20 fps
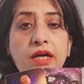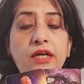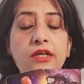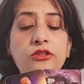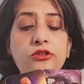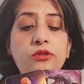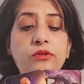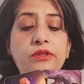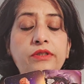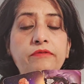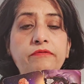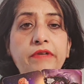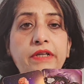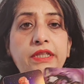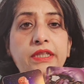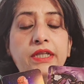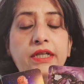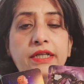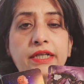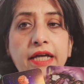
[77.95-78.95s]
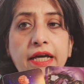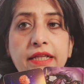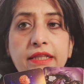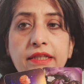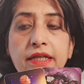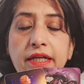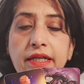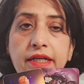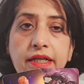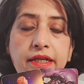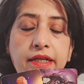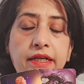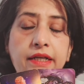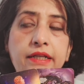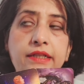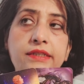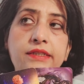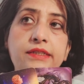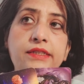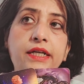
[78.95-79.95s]
So with the death,
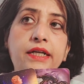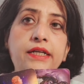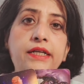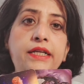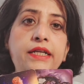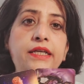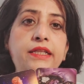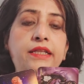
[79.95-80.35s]
instantly